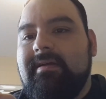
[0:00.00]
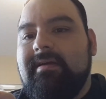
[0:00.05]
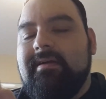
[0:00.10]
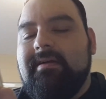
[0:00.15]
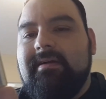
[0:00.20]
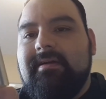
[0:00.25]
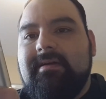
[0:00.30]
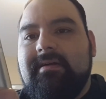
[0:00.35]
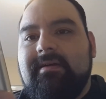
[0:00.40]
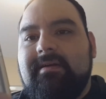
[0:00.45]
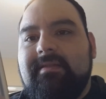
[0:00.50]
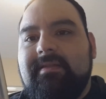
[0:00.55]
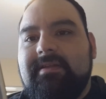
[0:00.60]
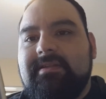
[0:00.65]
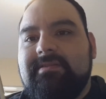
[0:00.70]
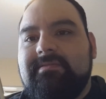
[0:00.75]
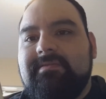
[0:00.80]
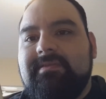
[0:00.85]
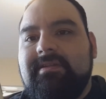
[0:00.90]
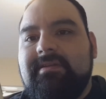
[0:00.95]

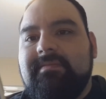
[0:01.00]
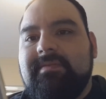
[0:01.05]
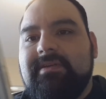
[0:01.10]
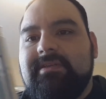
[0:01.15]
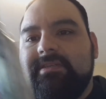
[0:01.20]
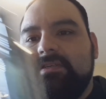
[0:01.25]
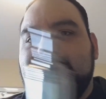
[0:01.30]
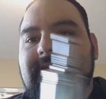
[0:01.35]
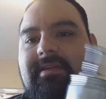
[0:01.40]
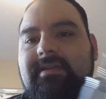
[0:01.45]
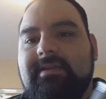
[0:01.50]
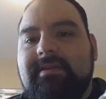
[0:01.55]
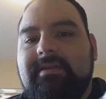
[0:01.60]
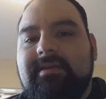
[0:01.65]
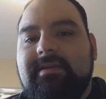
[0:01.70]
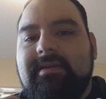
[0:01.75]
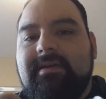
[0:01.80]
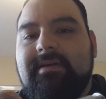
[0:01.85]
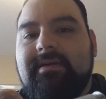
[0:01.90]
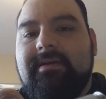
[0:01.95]
That's really much it.
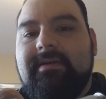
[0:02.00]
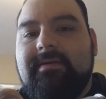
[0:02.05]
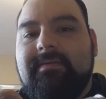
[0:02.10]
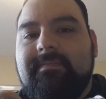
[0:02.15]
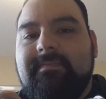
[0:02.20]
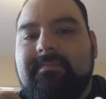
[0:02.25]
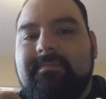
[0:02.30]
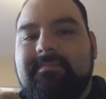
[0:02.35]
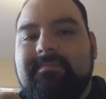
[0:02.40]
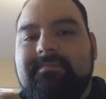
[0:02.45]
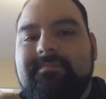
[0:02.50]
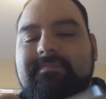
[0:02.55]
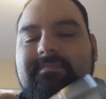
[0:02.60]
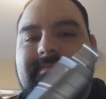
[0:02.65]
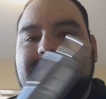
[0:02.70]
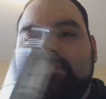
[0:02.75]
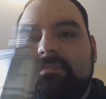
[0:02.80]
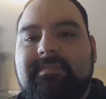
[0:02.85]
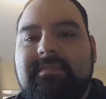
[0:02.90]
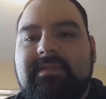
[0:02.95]

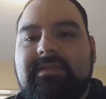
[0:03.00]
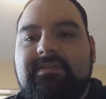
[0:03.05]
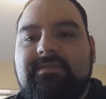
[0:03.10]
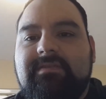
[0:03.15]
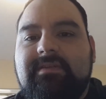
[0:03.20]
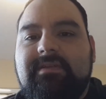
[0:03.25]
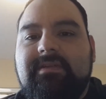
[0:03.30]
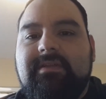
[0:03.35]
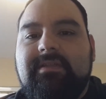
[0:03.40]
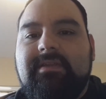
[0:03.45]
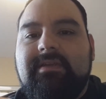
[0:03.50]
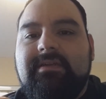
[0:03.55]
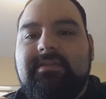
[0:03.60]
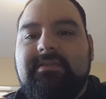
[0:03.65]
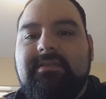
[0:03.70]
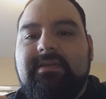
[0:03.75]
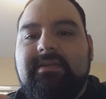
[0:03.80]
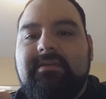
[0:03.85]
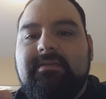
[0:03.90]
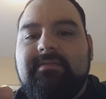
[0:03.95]
There's really nothing
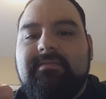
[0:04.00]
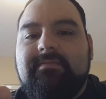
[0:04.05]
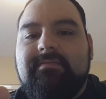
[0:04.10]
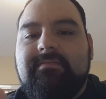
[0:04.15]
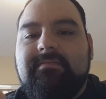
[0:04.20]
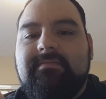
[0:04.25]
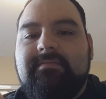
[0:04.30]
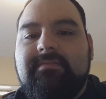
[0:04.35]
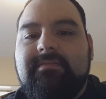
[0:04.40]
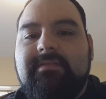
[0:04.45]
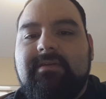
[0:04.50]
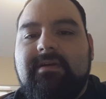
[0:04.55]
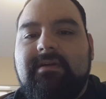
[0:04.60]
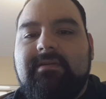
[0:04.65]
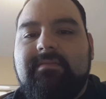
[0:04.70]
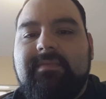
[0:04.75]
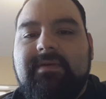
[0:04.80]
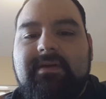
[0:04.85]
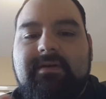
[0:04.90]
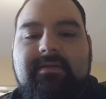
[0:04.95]
else I could
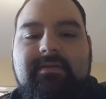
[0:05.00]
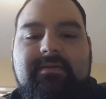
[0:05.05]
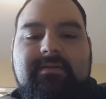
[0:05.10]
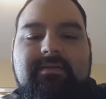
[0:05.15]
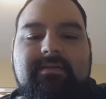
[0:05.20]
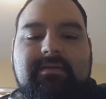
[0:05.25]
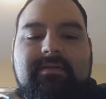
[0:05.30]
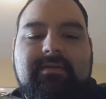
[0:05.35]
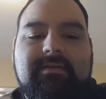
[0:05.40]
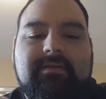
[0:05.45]
talk about.